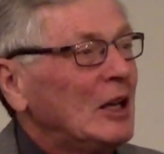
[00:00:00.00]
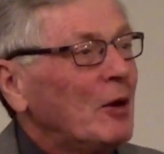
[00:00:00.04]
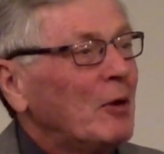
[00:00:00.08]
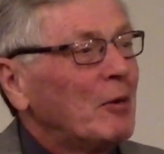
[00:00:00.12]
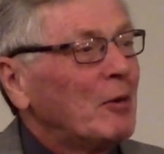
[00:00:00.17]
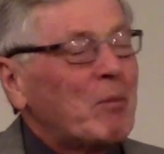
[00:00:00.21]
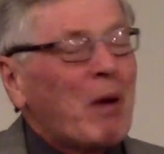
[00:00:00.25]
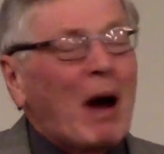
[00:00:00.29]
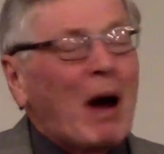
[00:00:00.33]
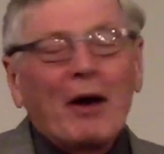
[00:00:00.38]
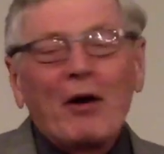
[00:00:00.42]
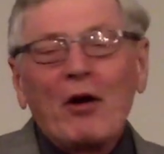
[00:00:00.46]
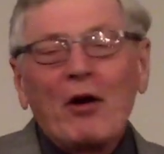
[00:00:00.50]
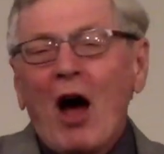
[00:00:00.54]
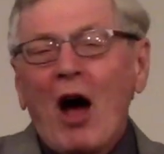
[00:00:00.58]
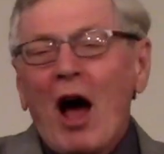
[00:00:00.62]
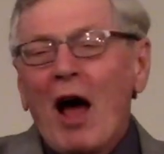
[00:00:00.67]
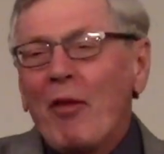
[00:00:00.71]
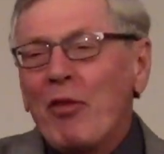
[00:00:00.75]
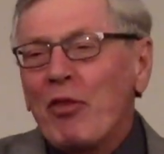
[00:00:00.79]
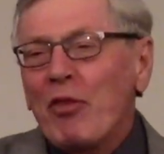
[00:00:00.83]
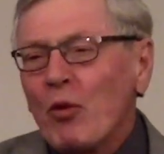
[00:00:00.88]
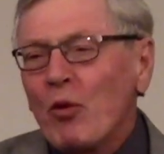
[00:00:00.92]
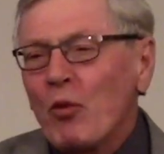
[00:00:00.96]
But
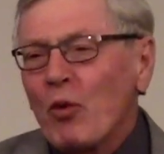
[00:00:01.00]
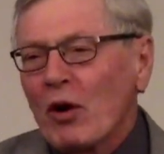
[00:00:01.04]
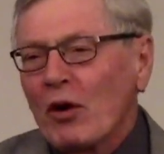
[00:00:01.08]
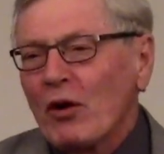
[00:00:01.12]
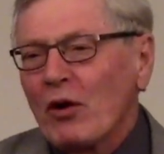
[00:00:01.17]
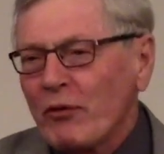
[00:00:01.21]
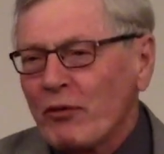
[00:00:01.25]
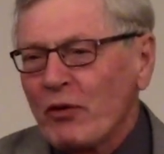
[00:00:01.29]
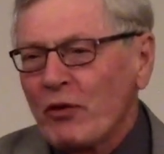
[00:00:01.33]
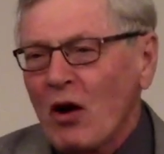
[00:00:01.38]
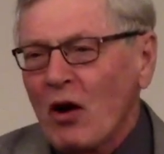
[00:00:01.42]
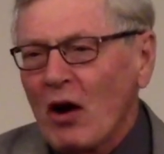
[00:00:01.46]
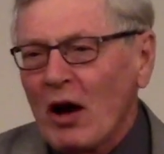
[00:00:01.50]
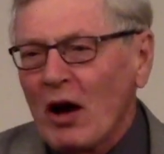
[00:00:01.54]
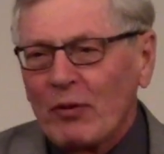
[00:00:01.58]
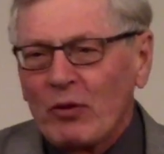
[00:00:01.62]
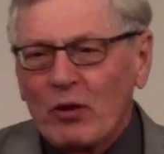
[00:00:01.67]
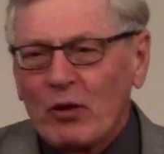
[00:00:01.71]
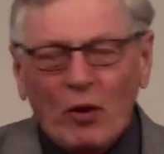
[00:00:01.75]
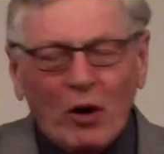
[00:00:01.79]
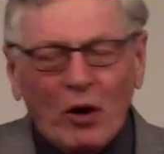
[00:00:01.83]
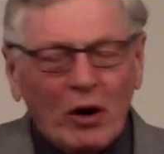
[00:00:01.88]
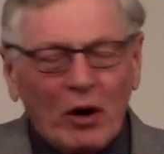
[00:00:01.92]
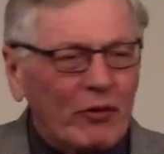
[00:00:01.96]
not the Word of God. The
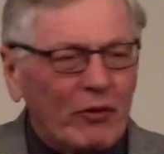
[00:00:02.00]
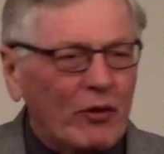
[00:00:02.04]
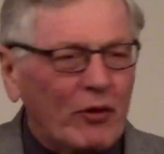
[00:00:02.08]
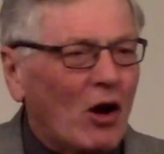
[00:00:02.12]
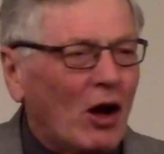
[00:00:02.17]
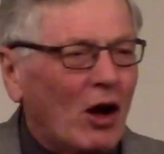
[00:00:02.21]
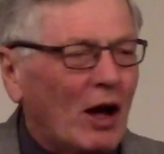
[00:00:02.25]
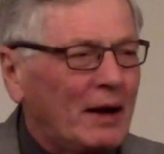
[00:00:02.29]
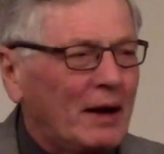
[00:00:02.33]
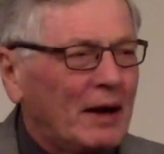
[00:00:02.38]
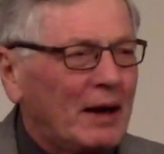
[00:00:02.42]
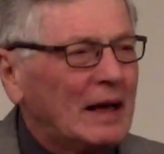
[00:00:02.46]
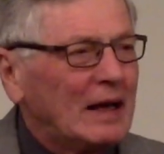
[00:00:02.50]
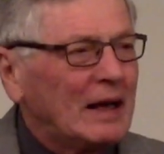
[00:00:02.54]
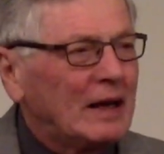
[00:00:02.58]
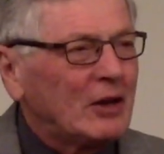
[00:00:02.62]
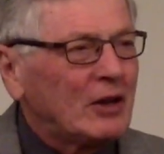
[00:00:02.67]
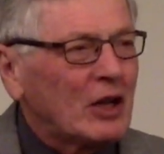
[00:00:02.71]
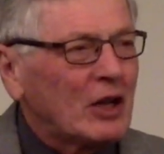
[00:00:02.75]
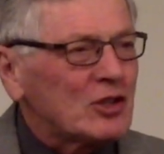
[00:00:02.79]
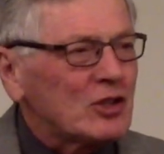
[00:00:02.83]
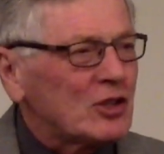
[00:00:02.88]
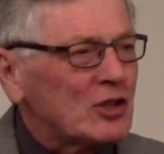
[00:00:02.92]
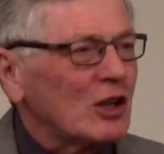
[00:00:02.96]
Word of God
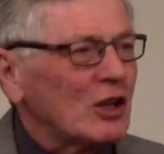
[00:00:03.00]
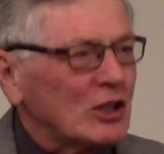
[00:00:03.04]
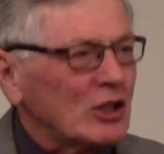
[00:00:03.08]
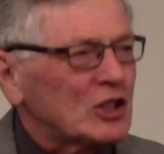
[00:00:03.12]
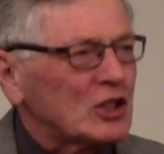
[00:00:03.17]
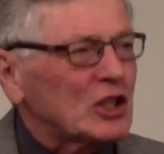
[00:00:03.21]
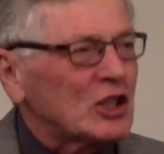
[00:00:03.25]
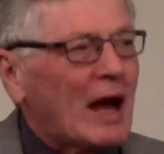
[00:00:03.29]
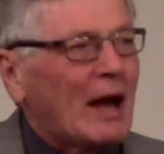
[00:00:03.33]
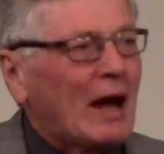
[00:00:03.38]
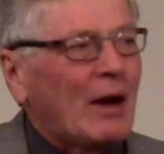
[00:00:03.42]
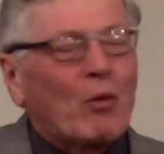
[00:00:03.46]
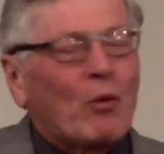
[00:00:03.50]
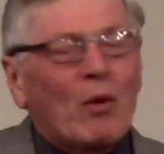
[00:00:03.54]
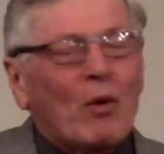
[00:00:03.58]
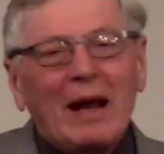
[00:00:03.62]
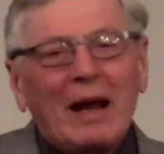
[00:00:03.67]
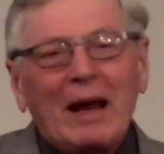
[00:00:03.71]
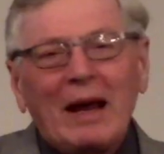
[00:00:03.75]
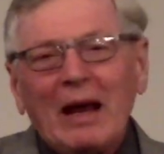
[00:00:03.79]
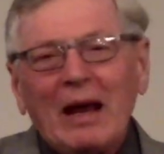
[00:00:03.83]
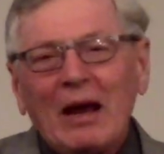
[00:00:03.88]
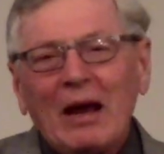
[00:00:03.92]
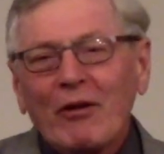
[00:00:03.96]
does not shy
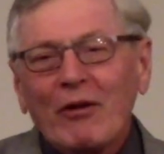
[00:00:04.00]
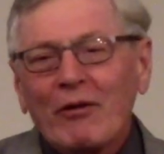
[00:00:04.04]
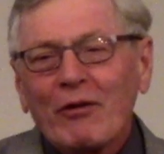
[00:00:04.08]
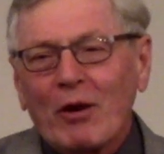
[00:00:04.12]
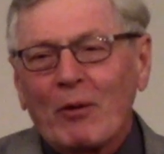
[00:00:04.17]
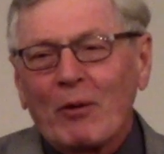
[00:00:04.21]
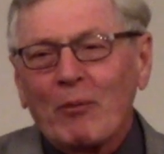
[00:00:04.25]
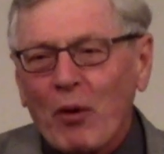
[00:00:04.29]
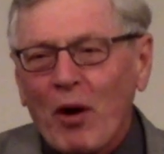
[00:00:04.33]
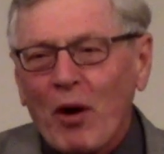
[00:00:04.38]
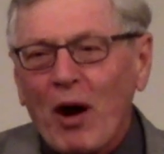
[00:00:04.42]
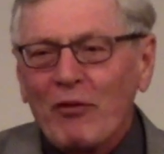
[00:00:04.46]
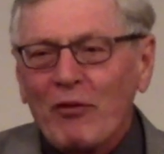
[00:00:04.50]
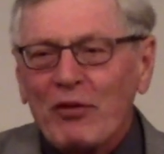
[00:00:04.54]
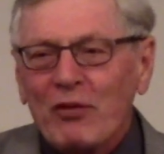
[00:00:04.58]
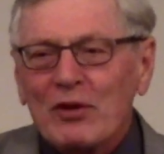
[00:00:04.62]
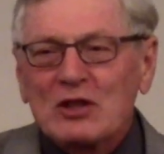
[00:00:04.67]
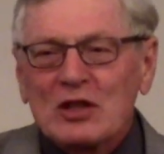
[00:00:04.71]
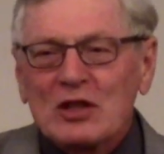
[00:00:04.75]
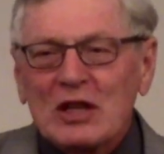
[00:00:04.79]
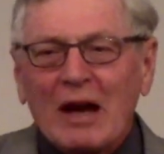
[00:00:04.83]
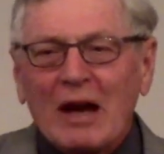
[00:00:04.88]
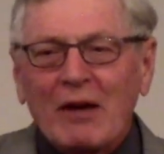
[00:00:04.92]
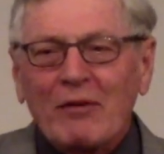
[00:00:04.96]
away from
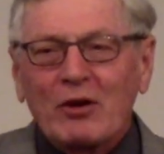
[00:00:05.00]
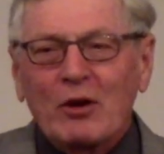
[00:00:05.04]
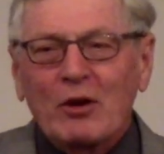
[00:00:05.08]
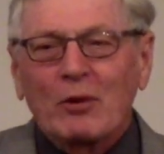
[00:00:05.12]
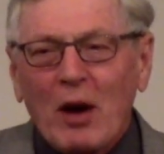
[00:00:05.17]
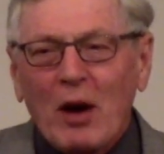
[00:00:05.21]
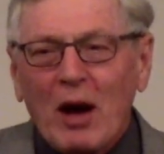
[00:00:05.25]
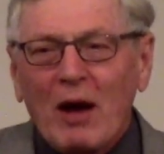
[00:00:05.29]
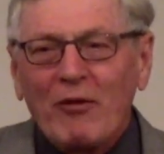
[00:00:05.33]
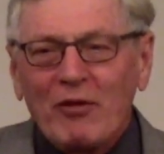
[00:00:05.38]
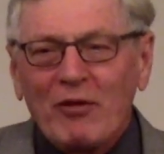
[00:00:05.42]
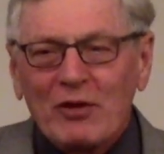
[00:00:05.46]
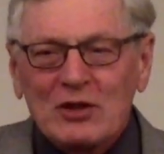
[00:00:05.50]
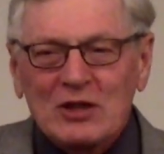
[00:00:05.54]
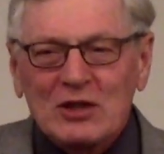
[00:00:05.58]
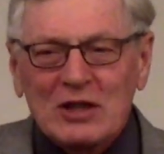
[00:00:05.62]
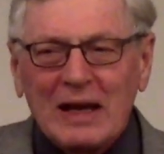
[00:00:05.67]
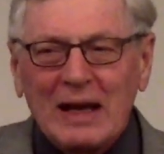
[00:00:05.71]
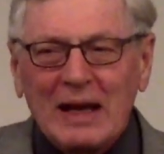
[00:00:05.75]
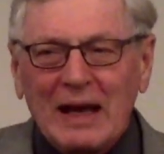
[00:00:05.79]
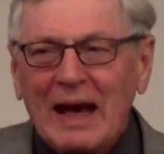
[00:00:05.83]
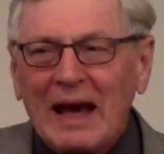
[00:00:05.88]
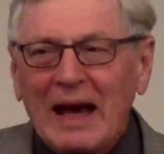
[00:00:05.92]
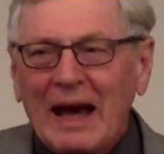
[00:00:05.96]
prophecy after
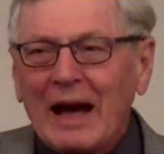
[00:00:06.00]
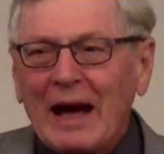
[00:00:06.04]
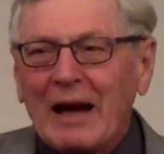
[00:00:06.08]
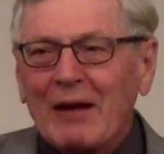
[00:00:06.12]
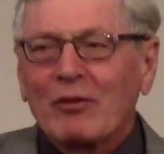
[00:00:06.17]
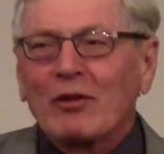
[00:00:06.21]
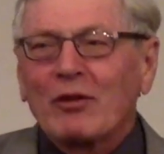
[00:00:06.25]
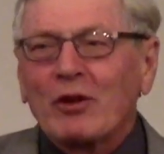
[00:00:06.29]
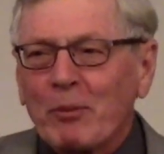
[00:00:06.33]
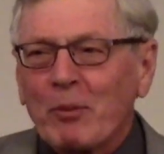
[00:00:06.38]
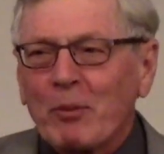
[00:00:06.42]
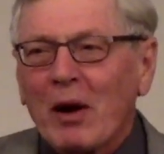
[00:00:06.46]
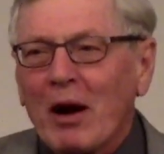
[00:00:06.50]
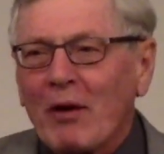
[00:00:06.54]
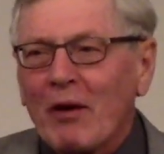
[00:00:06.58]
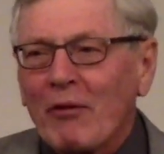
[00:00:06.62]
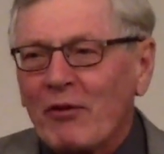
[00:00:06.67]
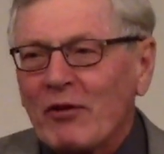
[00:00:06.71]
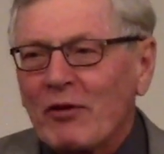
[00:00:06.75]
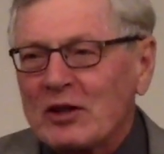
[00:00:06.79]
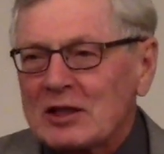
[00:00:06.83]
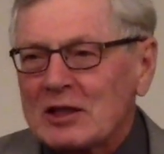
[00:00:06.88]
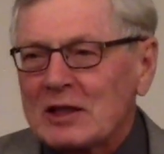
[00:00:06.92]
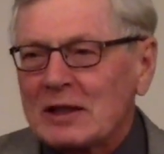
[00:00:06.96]
prophecy after
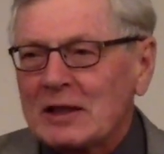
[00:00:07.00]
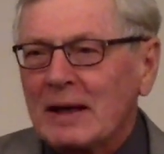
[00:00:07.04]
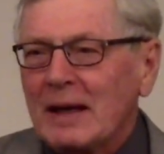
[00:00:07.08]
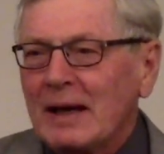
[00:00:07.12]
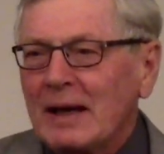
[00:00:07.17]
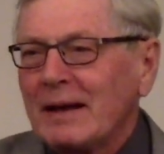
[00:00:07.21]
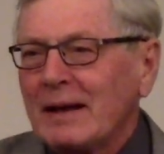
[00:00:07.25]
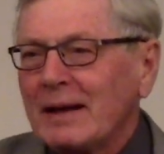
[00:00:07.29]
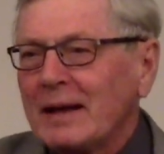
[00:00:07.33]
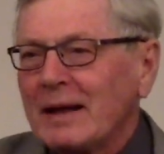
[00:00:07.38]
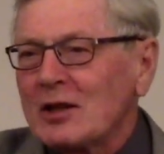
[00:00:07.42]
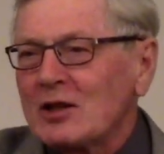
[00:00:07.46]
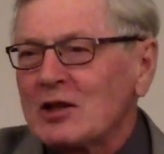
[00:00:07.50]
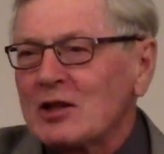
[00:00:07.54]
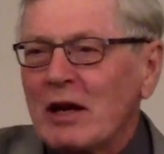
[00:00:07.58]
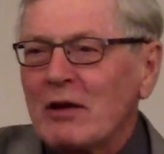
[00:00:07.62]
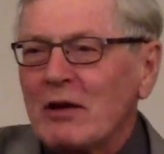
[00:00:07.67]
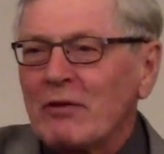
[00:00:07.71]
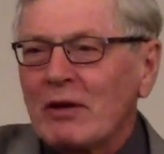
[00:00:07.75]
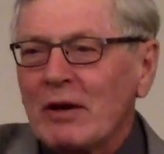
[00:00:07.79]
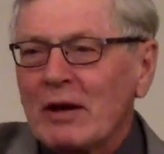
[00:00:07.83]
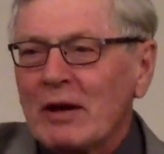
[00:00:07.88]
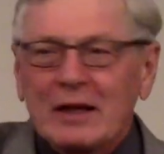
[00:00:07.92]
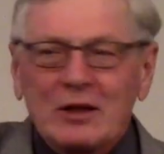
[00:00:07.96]
prophecy. I think
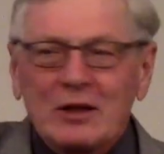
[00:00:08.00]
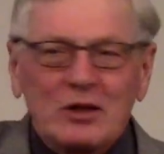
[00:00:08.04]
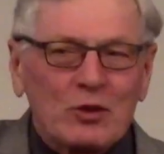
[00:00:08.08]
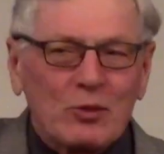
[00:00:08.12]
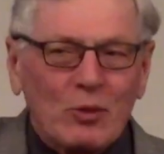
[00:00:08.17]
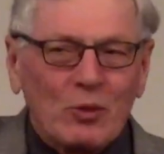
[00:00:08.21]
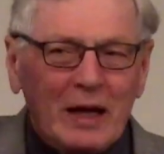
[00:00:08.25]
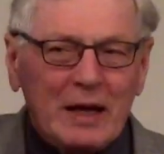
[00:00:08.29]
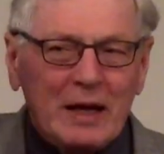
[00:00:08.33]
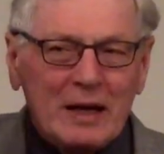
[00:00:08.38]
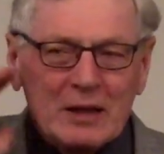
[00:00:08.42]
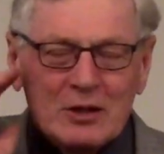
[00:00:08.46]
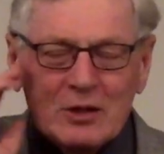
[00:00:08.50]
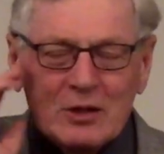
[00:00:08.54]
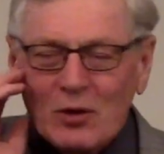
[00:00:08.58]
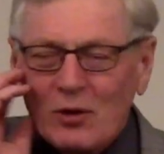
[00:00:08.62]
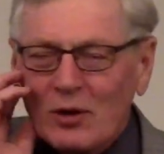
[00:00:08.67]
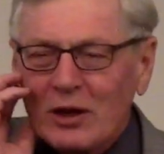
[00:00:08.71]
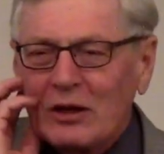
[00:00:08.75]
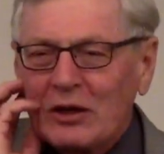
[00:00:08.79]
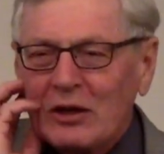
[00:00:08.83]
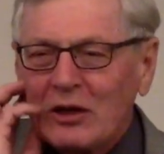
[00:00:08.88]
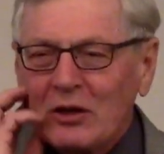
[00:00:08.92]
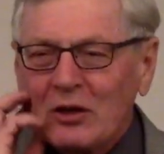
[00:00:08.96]
Stephen next week is
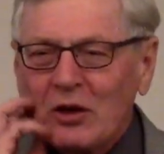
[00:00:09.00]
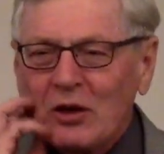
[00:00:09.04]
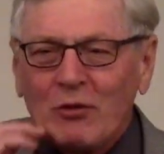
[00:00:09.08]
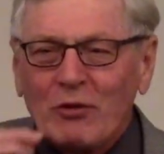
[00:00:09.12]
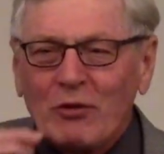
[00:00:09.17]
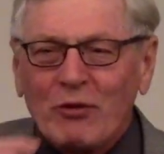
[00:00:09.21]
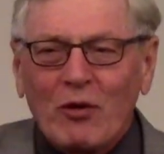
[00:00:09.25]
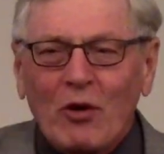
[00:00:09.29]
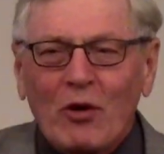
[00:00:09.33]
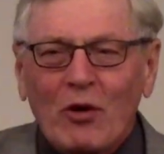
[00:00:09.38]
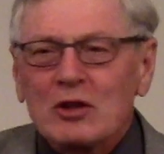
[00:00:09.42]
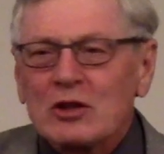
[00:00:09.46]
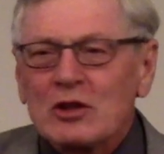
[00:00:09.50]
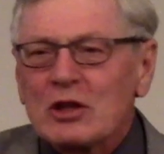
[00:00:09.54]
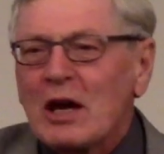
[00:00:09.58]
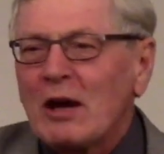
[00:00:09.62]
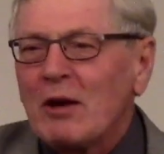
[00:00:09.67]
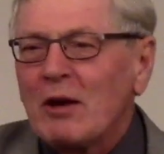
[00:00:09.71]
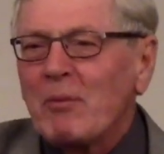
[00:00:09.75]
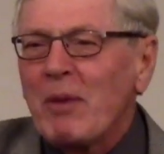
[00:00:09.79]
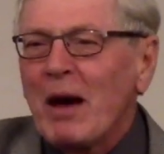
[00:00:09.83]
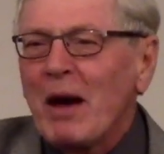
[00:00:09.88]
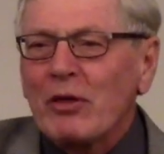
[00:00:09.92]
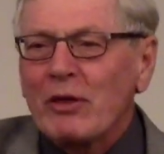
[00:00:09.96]
going to do for us
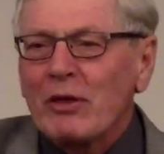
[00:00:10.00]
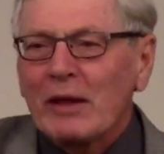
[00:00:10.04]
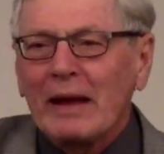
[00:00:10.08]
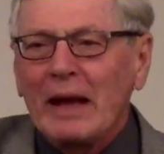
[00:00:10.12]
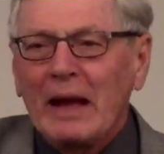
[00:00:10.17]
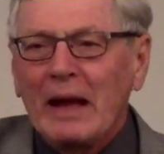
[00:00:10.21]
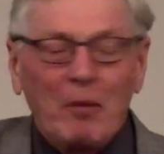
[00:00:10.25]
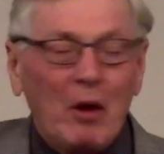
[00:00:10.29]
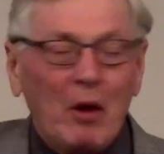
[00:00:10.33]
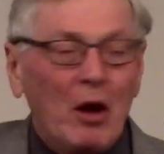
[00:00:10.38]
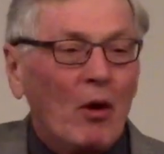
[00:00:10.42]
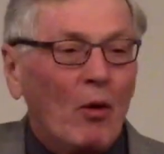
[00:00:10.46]
Bethlehem.